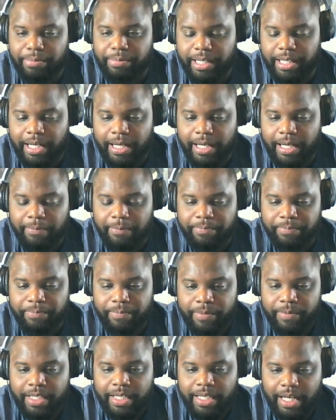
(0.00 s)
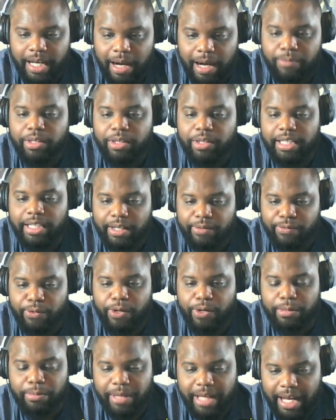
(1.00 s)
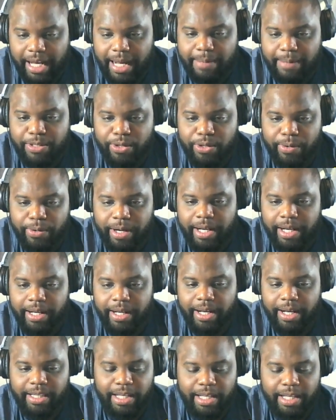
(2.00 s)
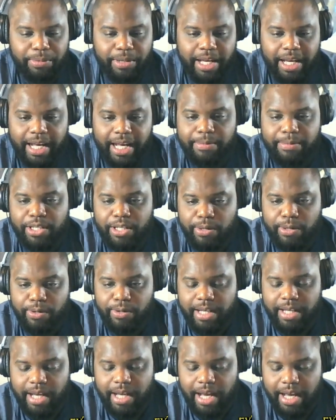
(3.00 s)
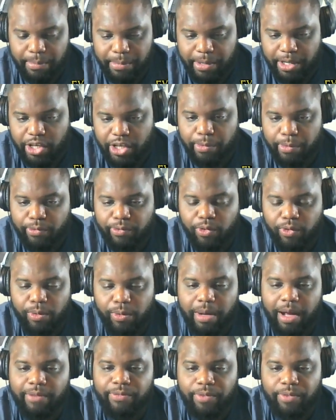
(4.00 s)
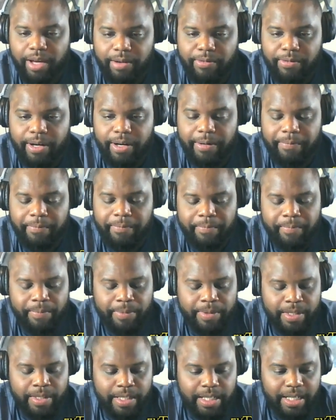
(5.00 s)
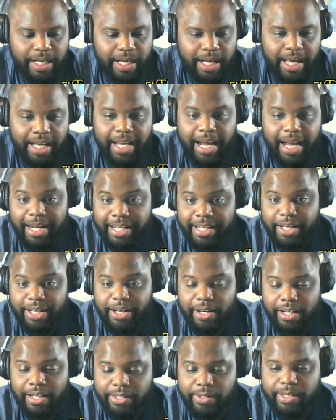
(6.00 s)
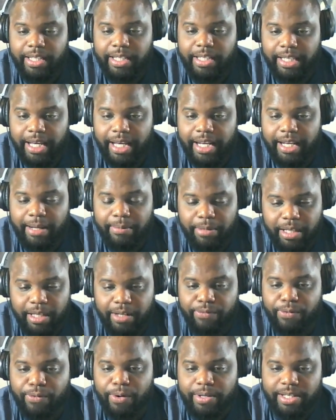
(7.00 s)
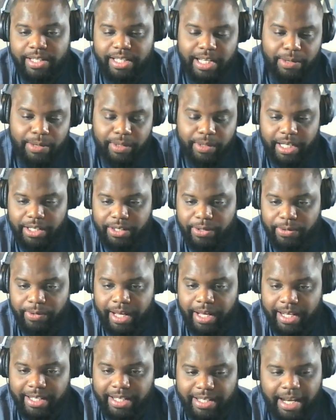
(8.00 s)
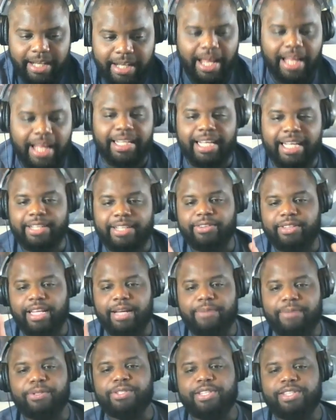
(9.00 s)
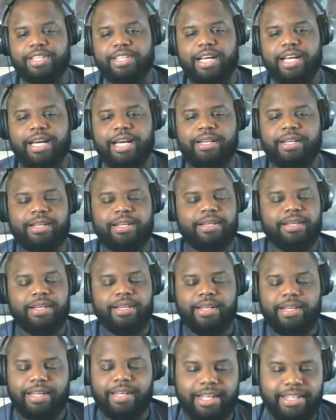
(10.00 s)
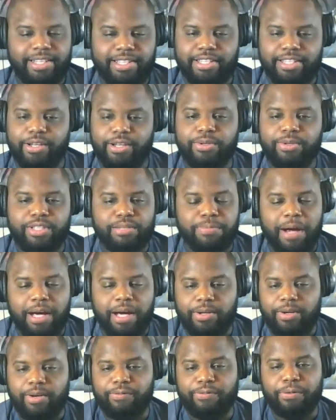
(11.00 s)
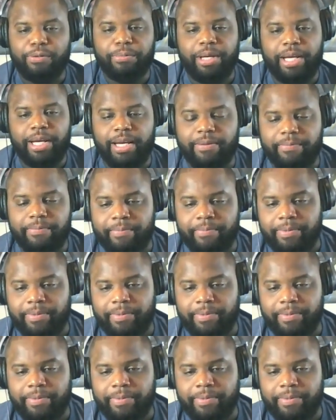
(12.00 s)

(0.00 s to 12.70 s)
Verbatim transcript: But um, I'm really looking forward to Black Ops three. I think Black Ops two is, as I mentioned before, my favorite. I got into Call of Duty late, and I'm looking forward to seeing what they do next. I, I like their level design. It's so spot on for me.